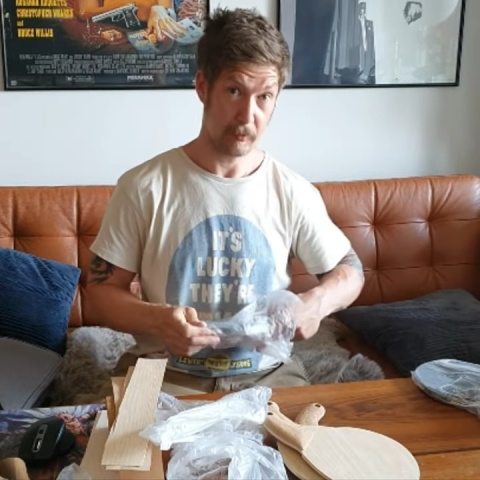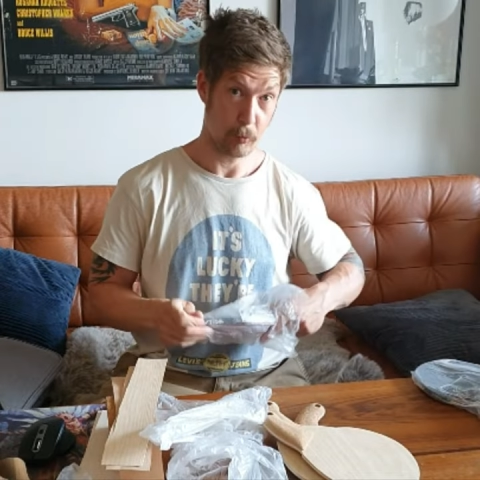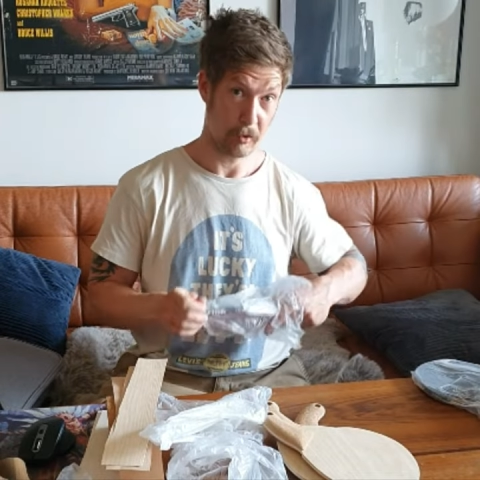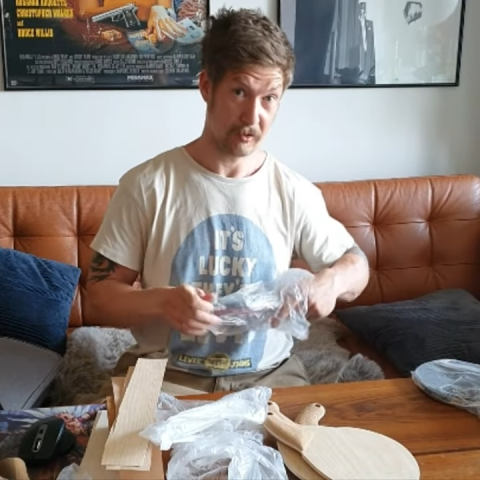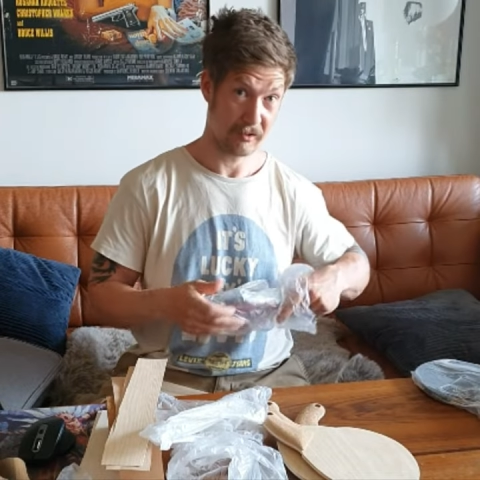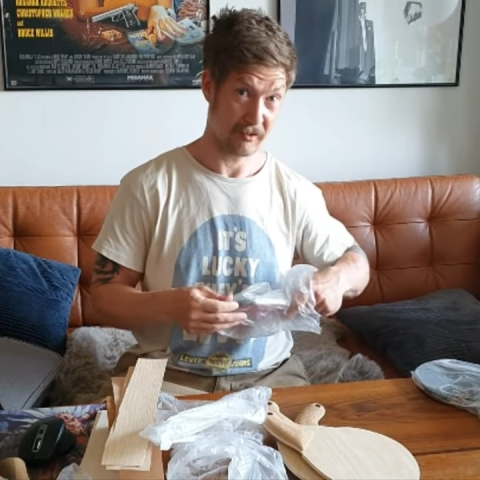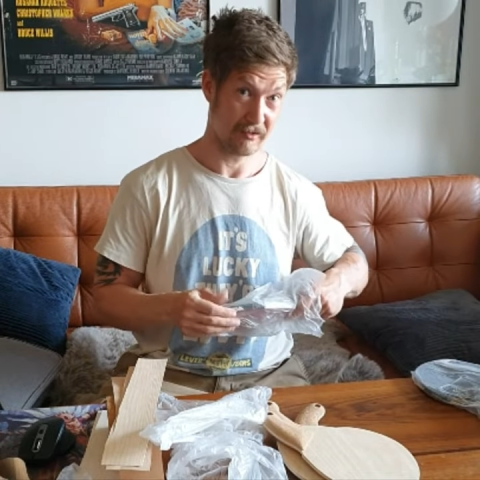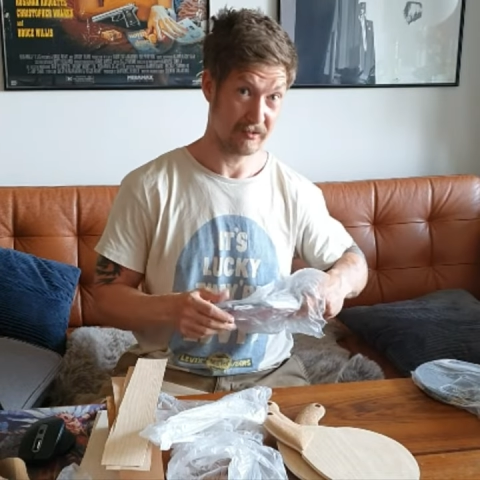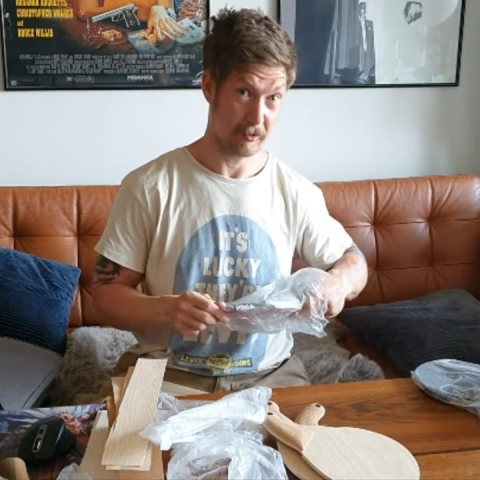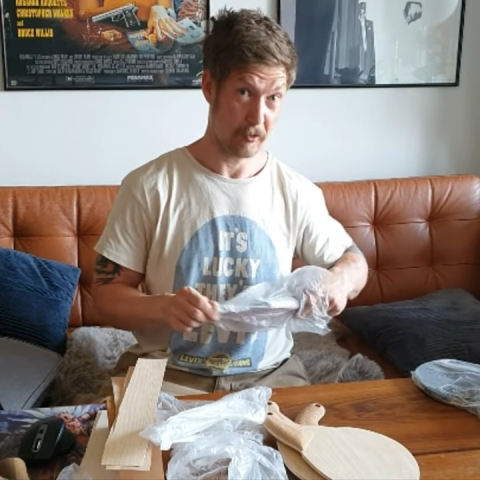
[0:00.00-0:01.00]
which
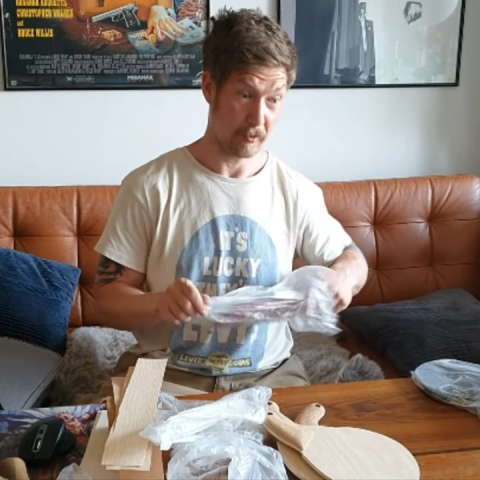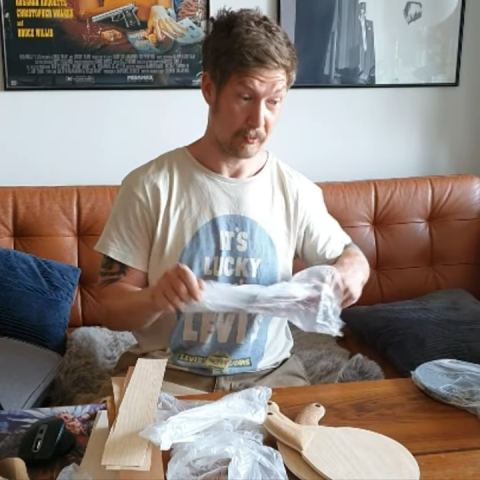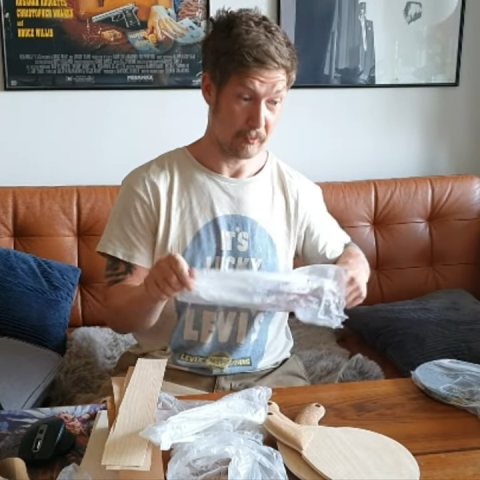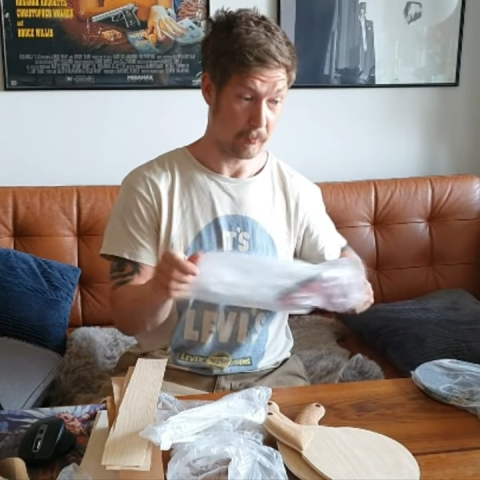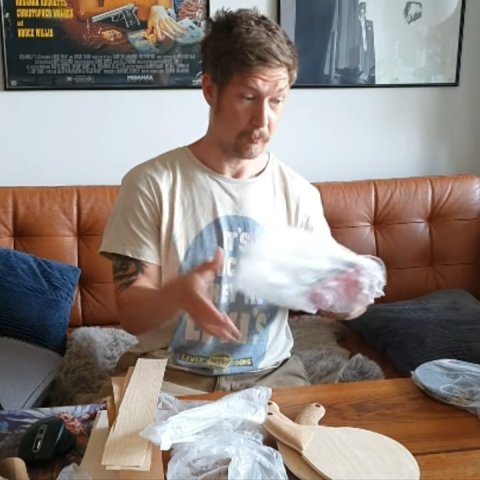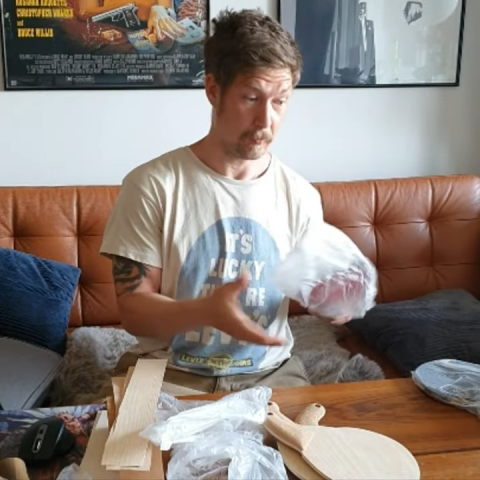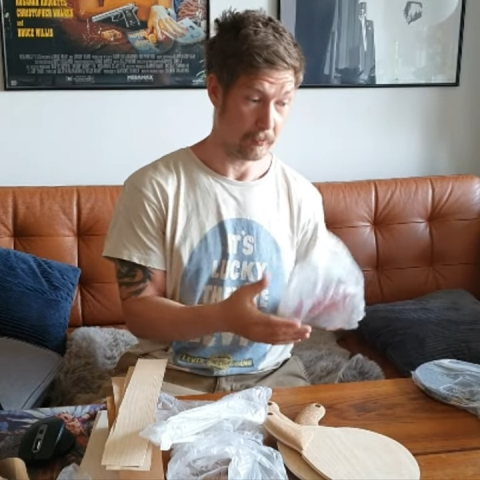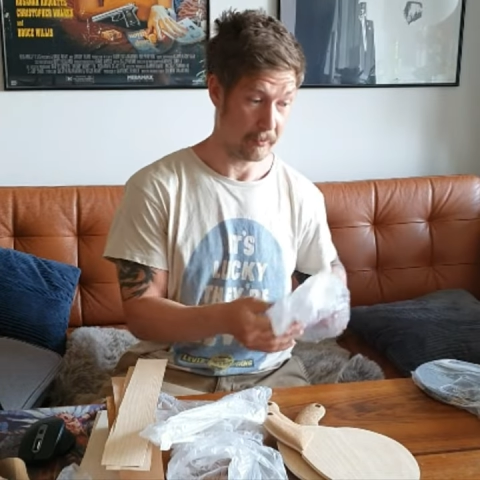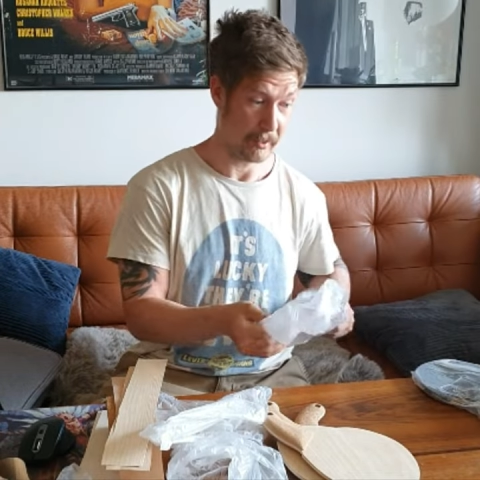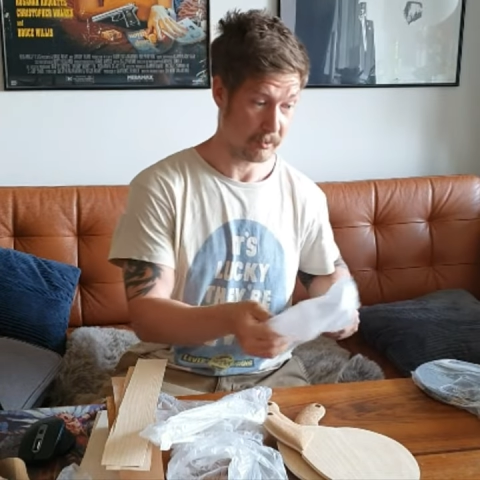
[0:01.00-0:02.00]
started it
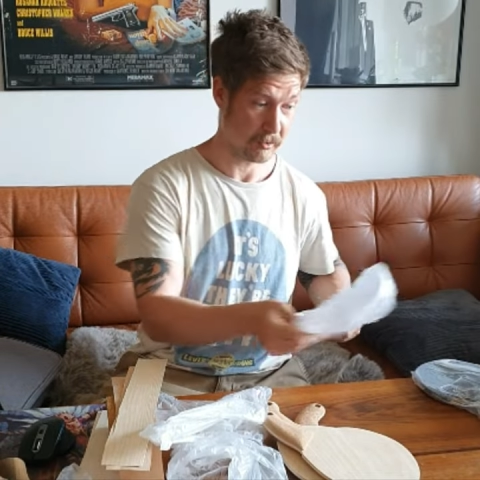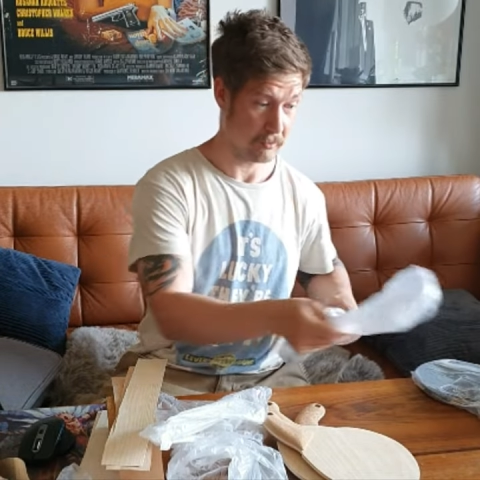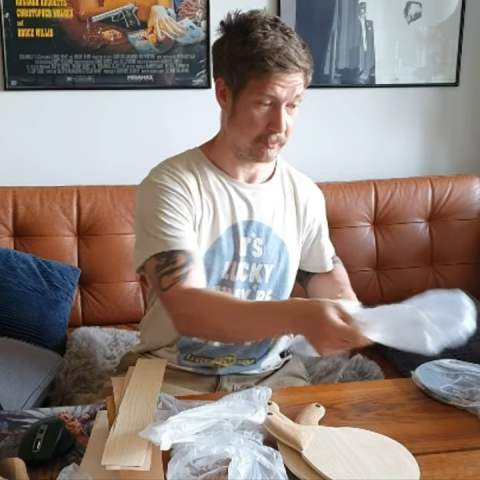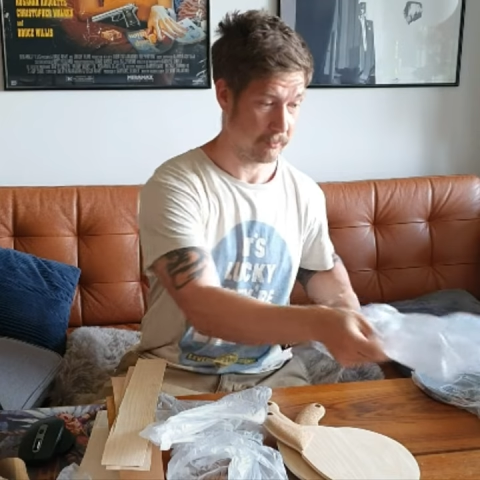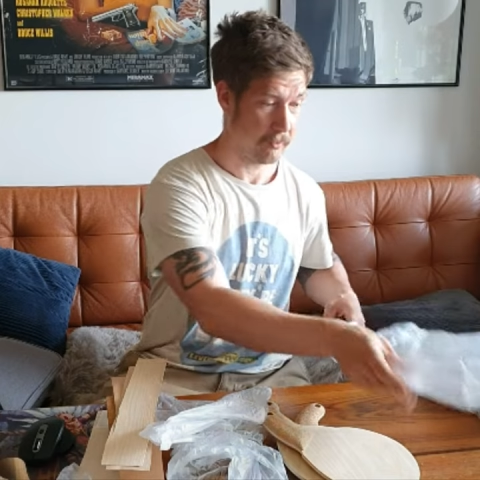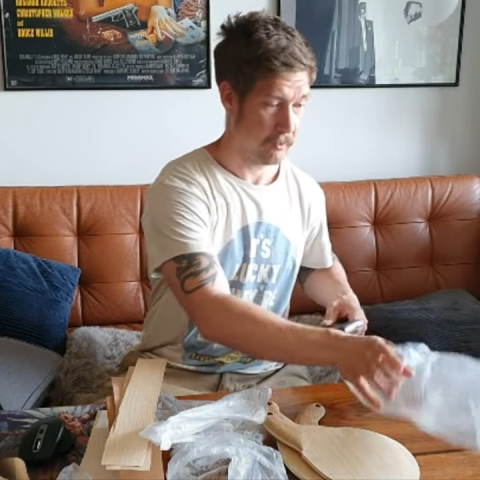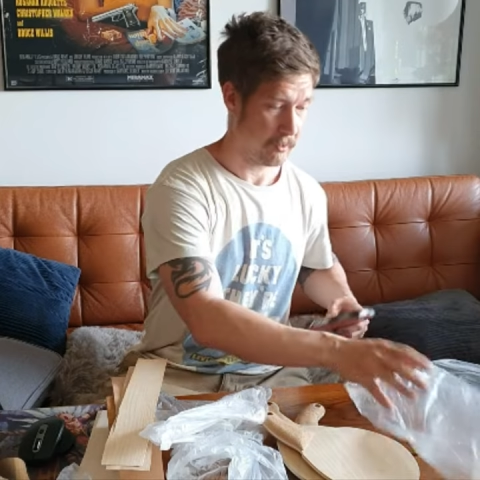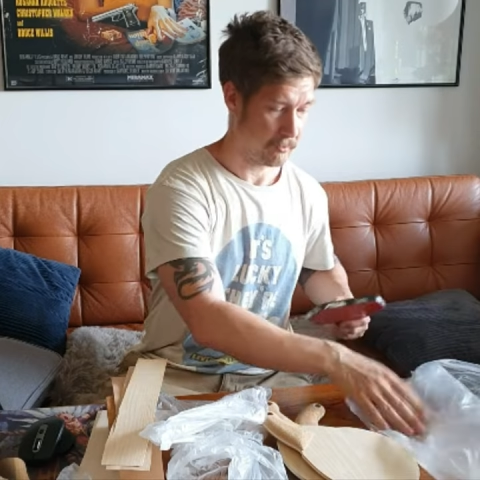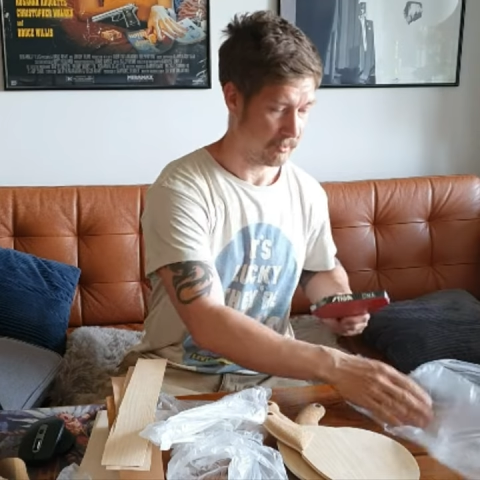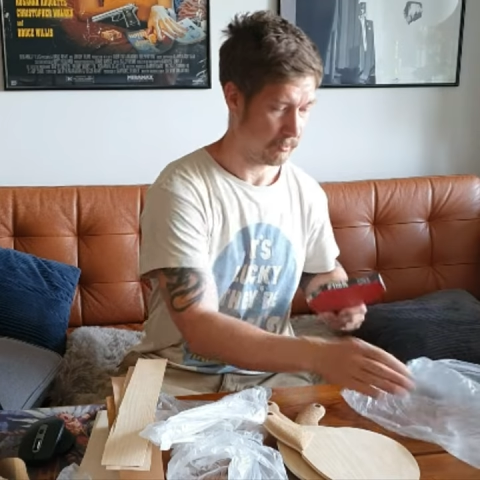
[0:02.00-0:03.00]
all actually,
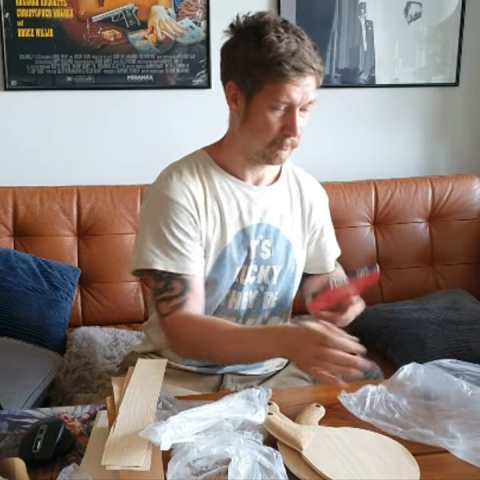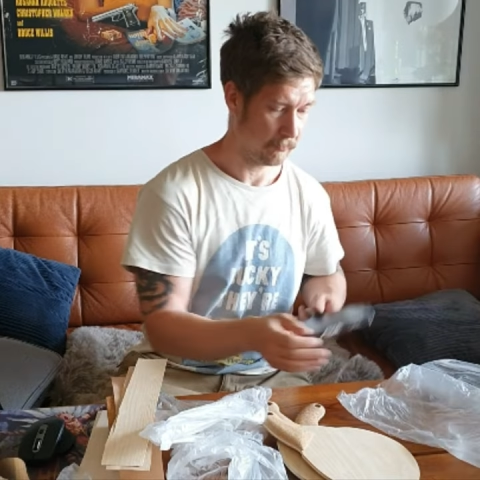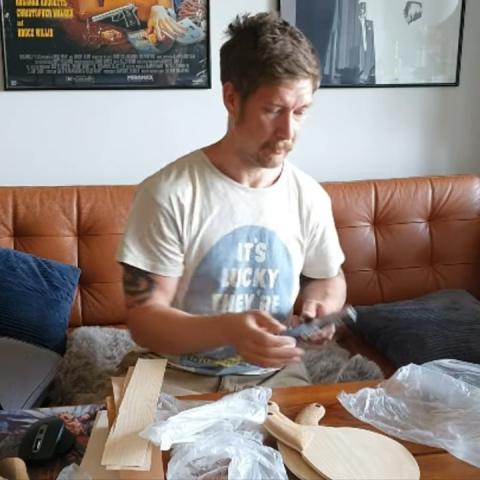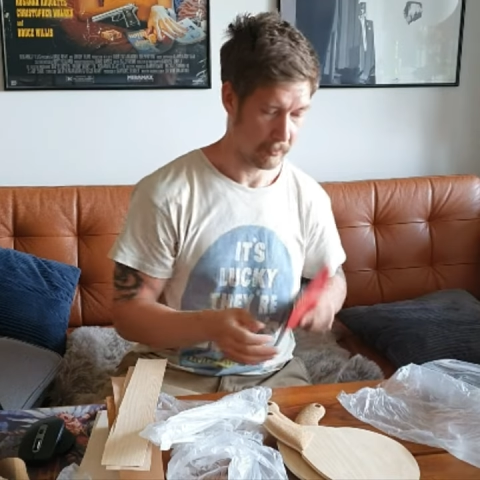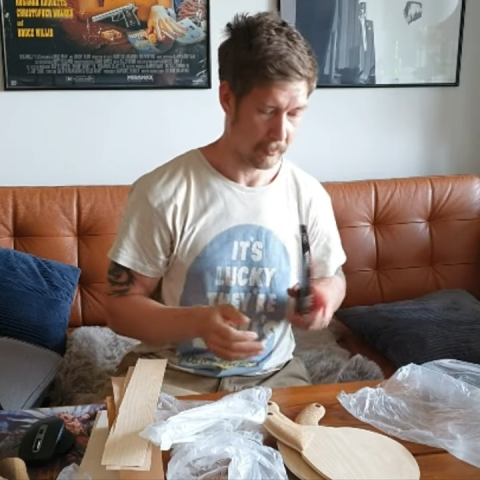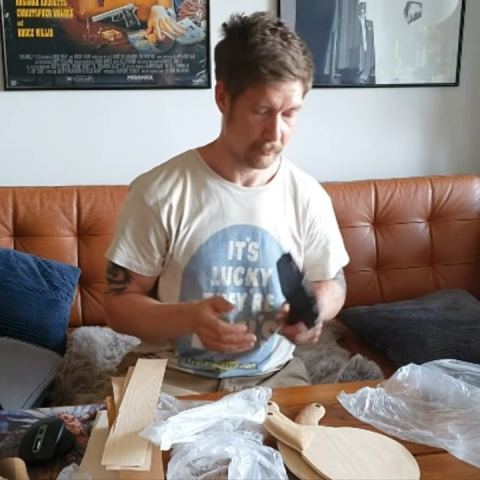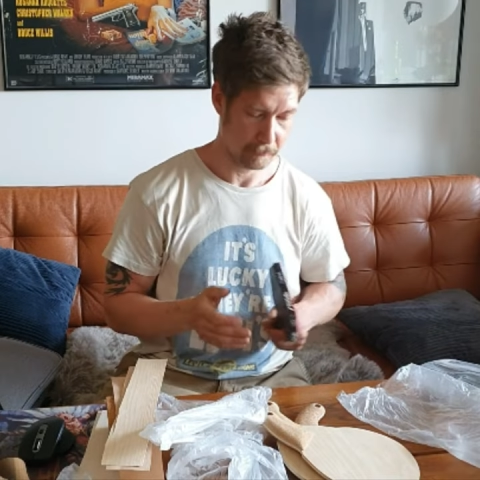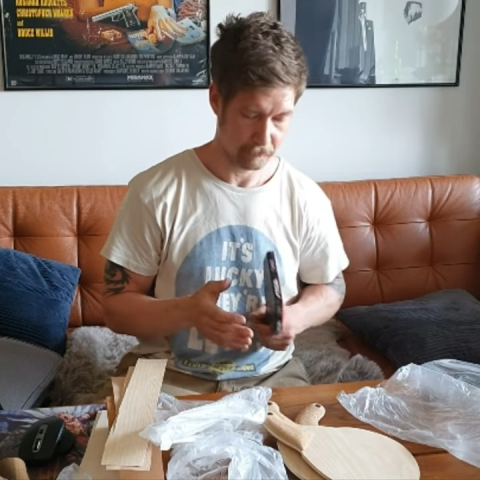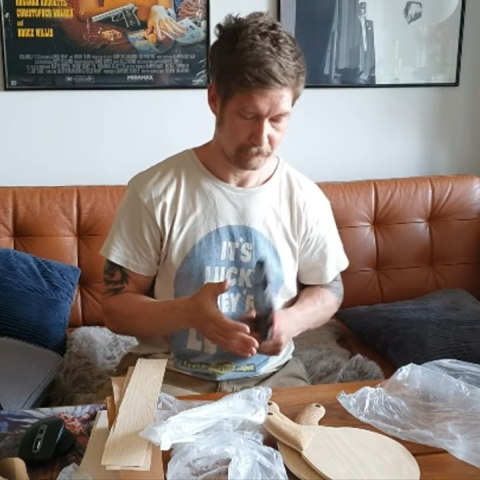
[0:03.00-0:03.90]
as I